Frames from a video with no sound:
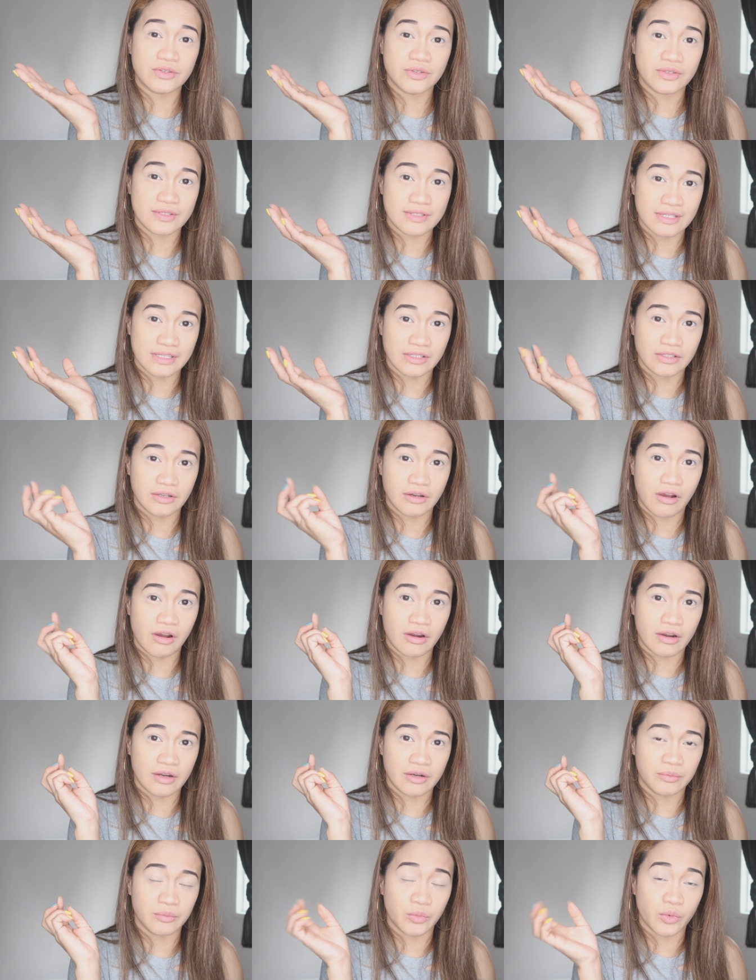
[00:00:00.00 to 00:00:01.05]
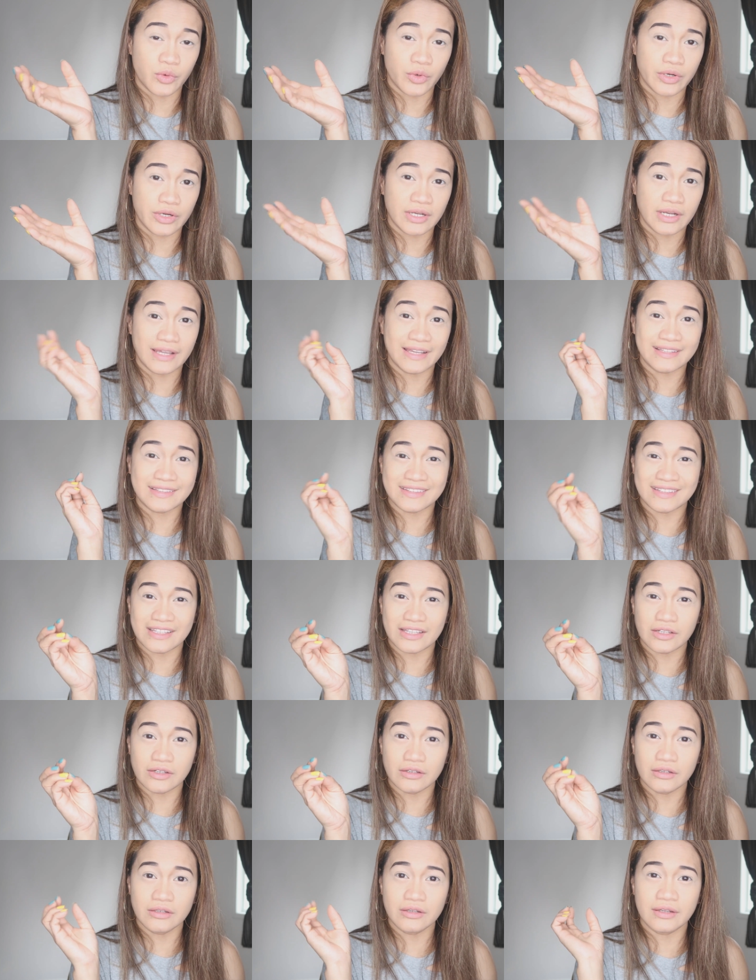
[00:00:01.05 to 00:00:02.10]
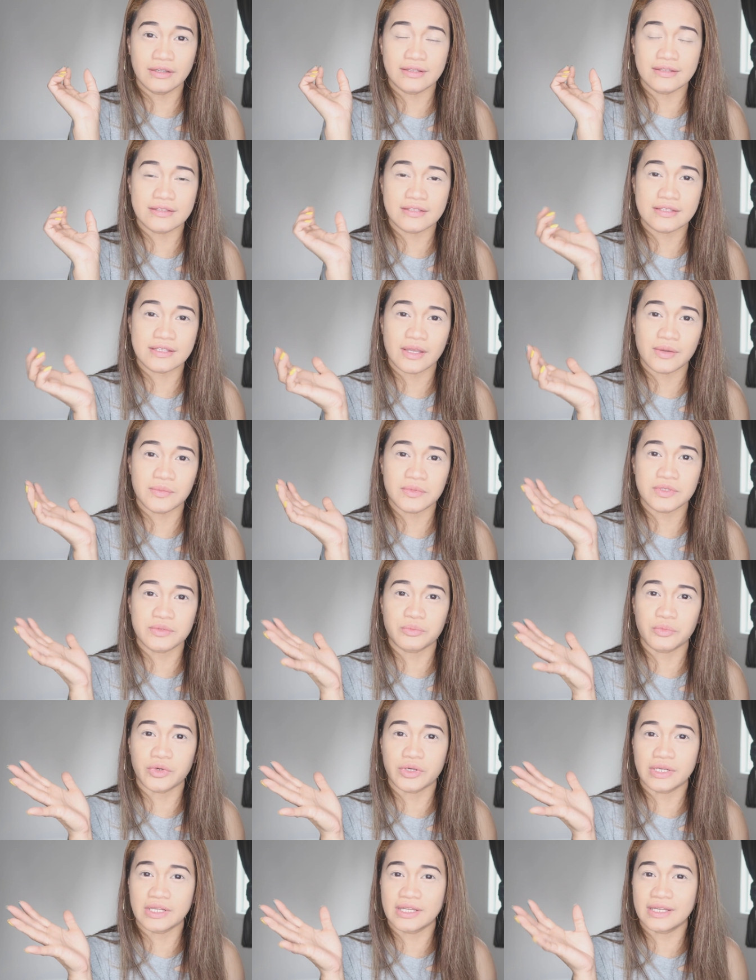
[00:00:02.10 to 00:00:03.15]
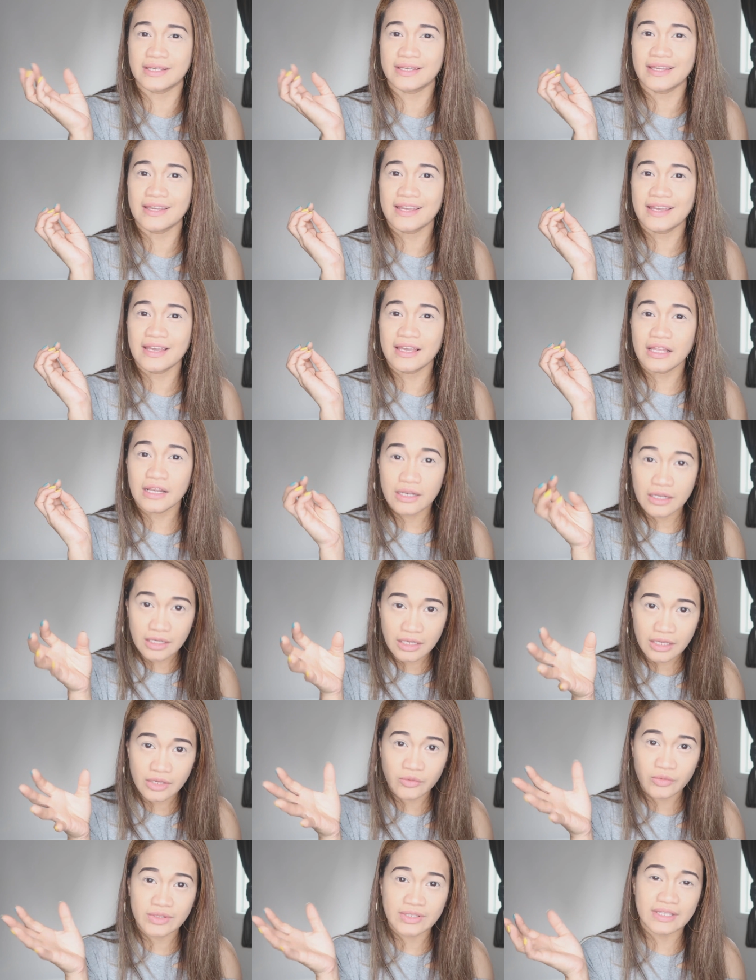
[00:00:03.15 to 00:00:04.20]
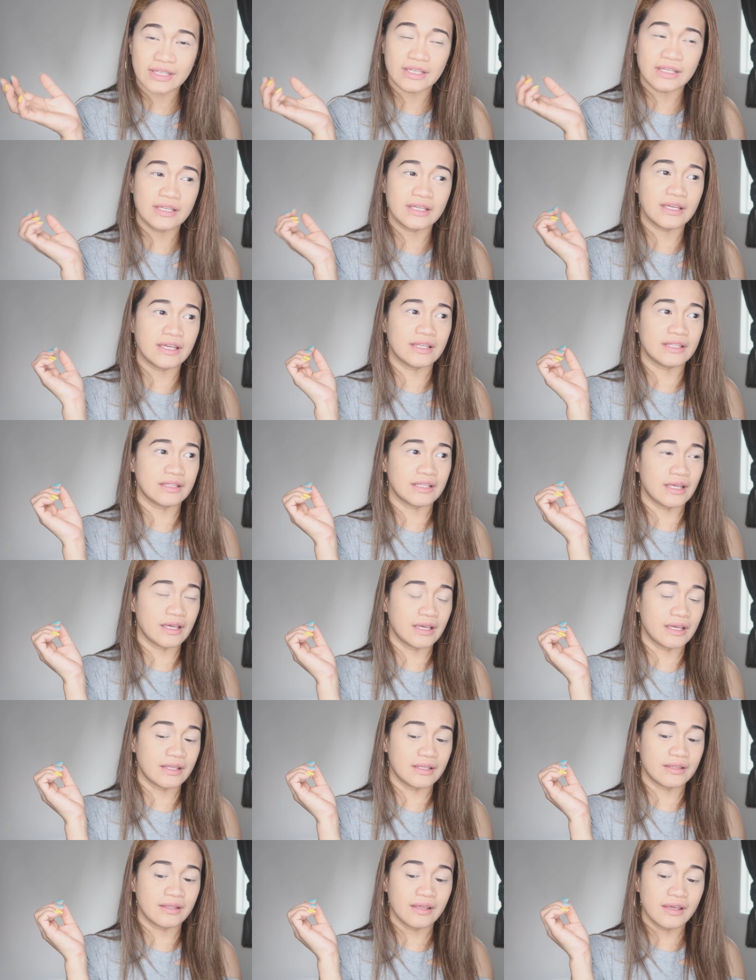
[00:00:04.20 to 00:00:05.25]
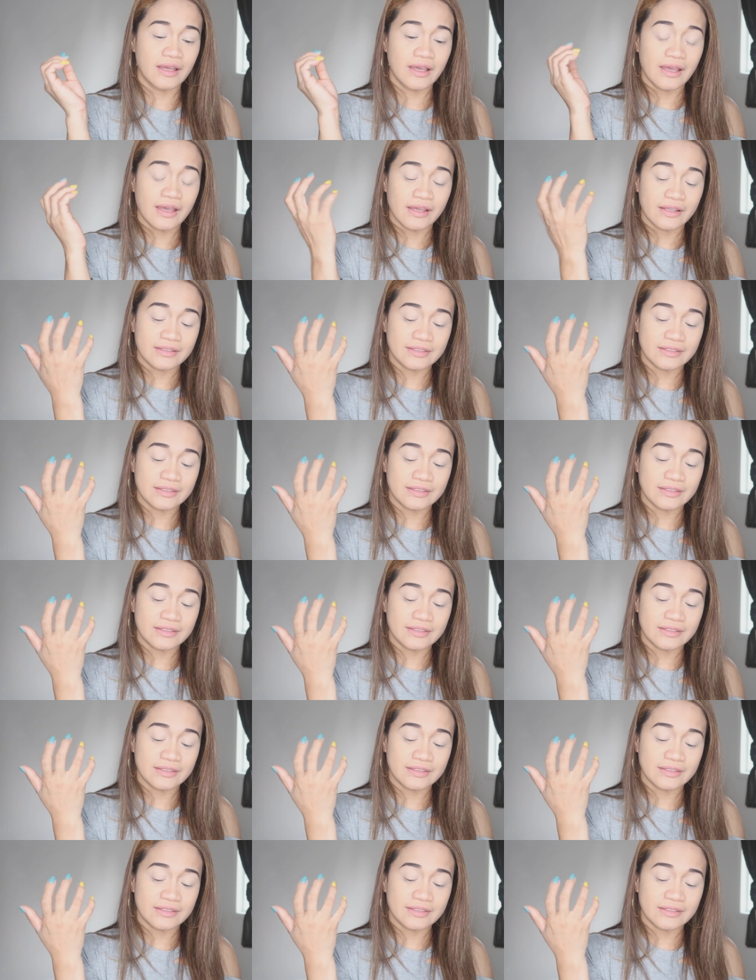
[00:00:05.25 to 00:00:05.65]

concealer are more like thicker and some is more like liquidy and then